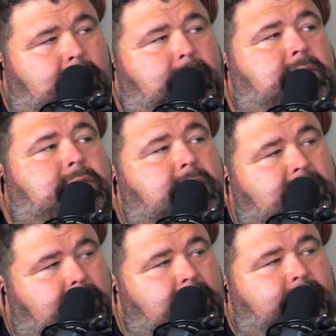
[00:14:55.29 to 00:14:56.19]
It's the best
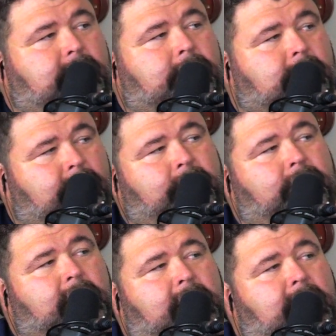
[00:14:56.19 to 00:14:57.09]
tasting beef tenderloin I've
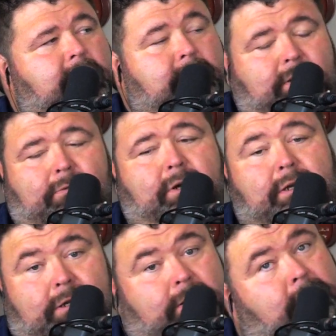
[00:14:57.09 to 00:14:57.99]
ever had. And I was like,
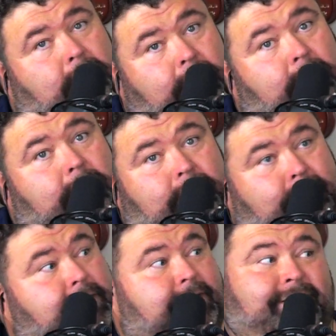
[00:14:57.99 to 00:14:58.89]
well, you know, that's hard. I
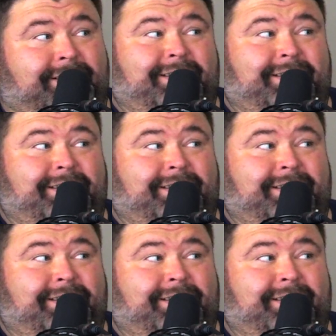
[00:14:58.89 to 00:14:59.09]
mean,